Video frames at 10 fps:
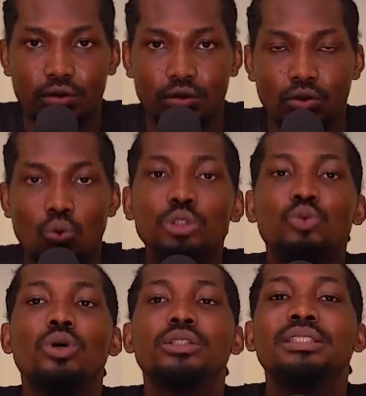What
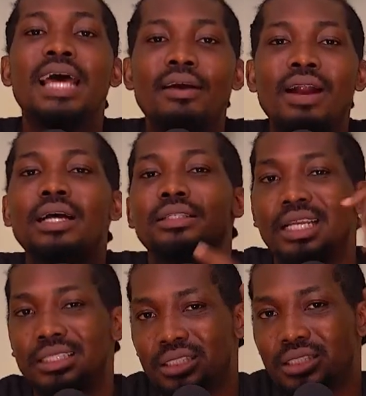was Naira
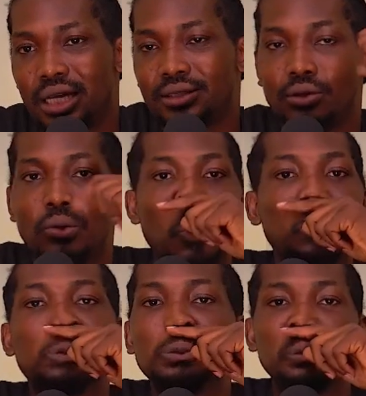13 years ago,
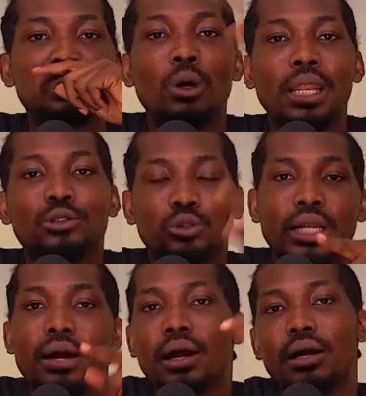to dollar to
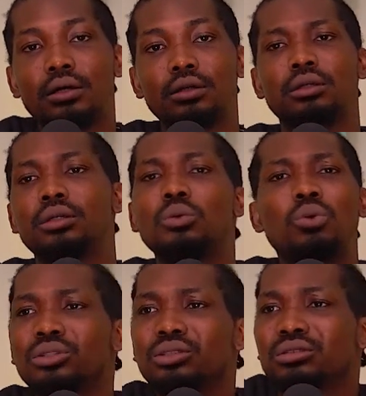Naira? It
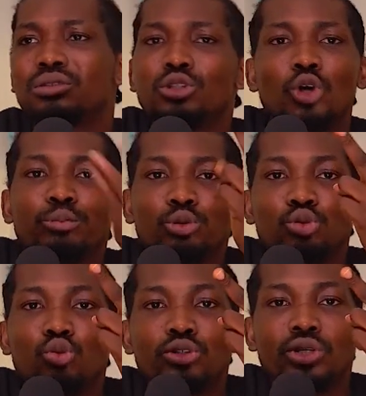was not up to
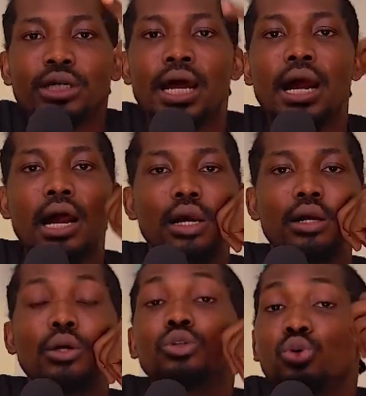200 Naira.
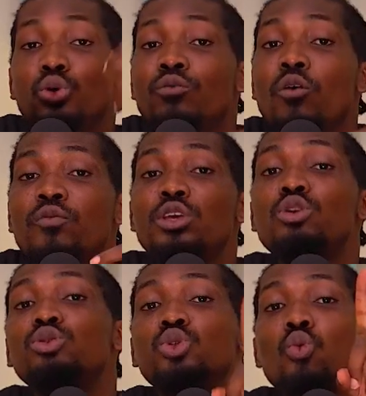So you forfeit
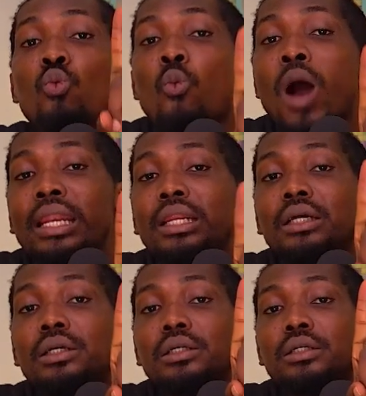use
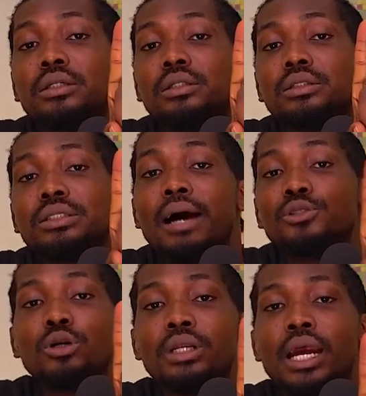
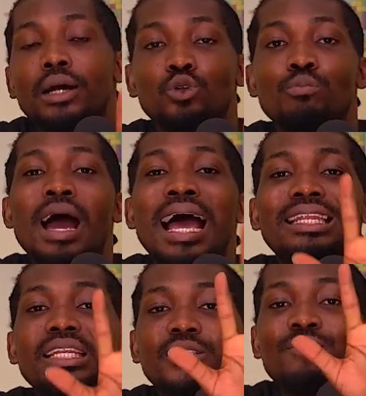1,000 Naira to buy at
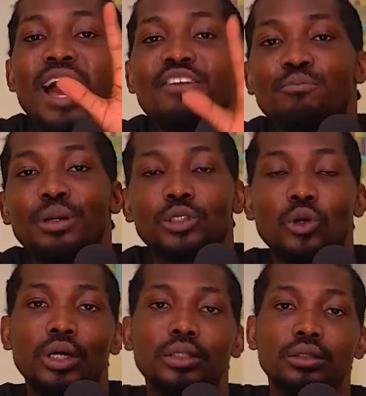least five
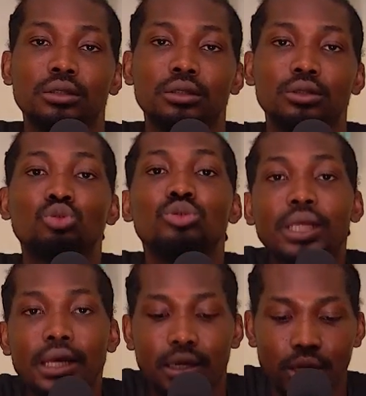Bitcoins.
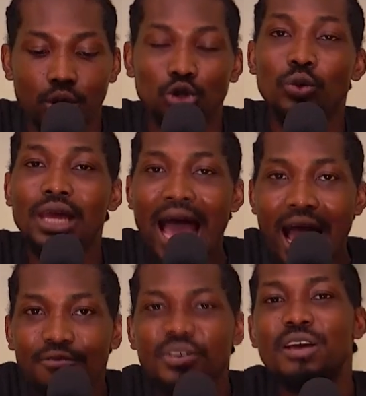Today, you will
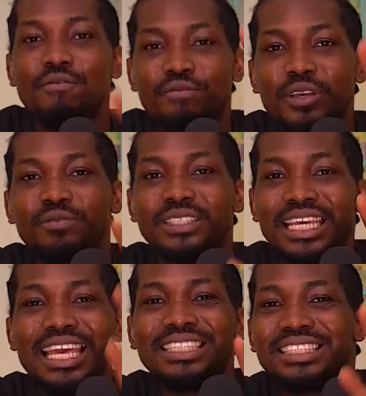have
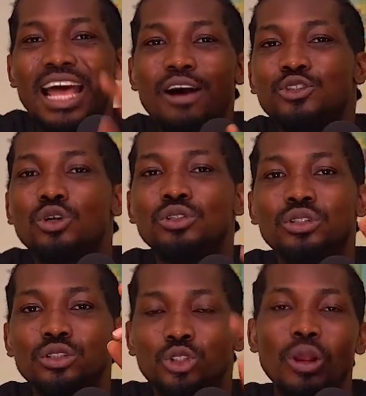
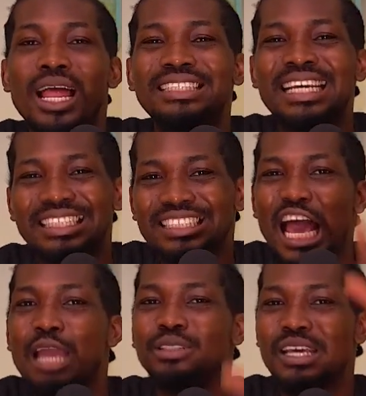$58,000
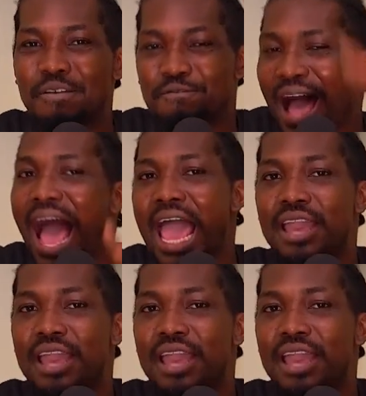times five.